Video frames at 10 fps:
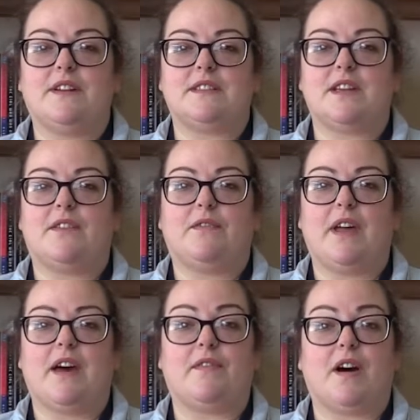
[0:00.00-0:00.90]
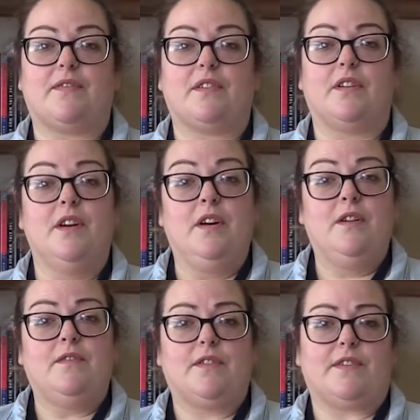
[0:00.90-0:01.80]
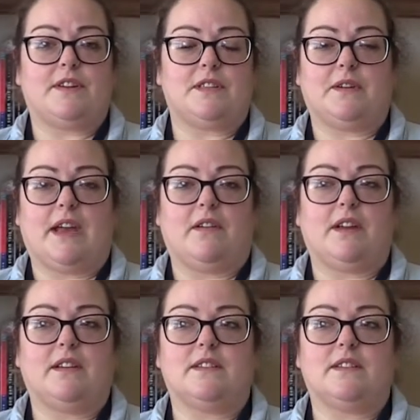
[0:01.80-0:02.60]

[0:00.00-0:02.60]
fun stuff we have offered for Fresno County,